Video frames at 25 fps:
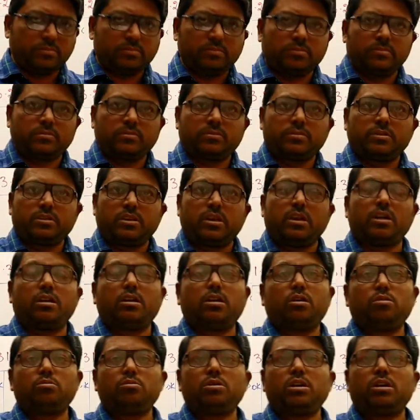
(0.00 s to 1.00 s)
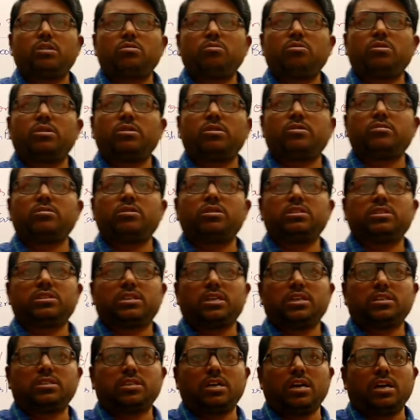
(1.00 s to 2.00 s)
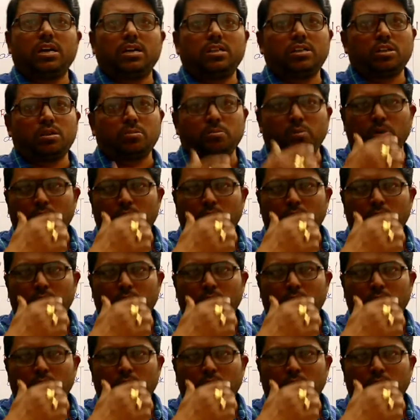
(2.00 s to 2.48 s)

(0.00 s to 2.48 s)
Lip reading: And now we are going to discuss another model,